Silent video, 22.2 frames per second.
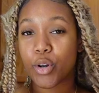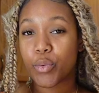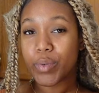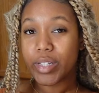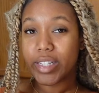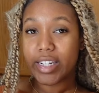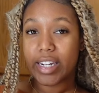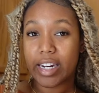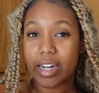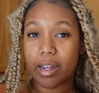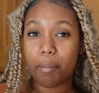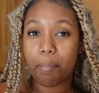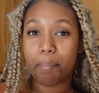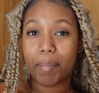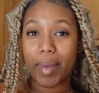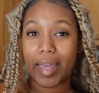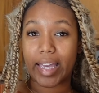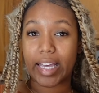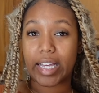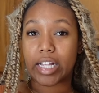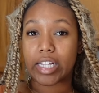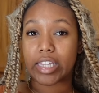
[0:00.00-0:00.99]
I don't really need a
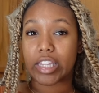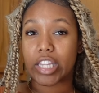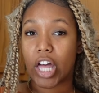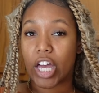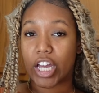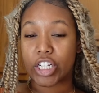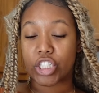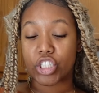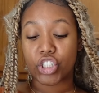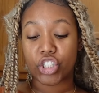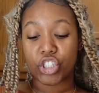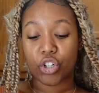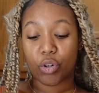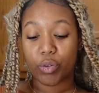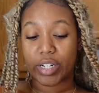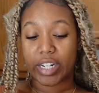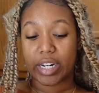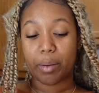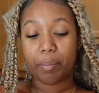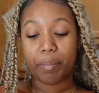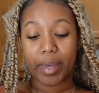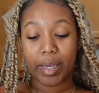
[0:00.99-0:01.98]
big lunch, don't
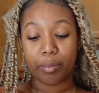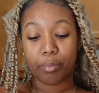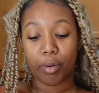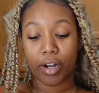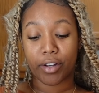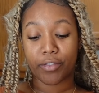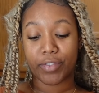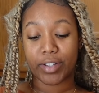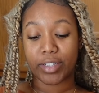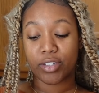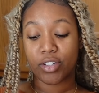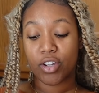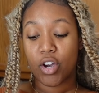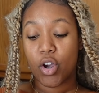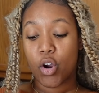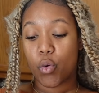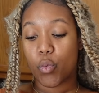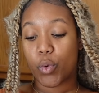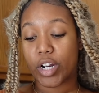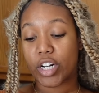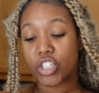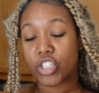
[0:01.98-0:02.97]
need a big breakfast.
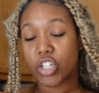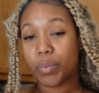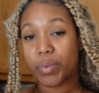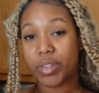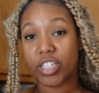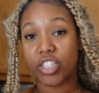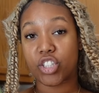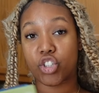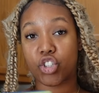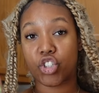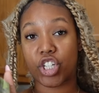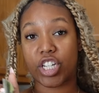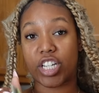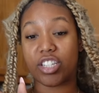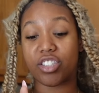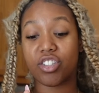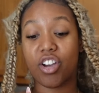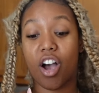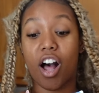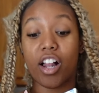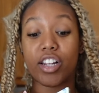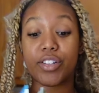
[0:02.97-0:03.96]
We're gonna start with this cheese
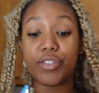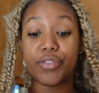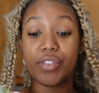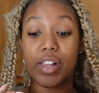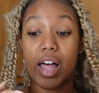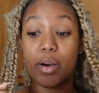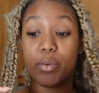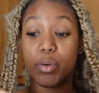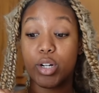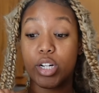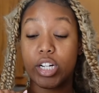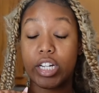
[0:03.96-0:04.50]
cauliflower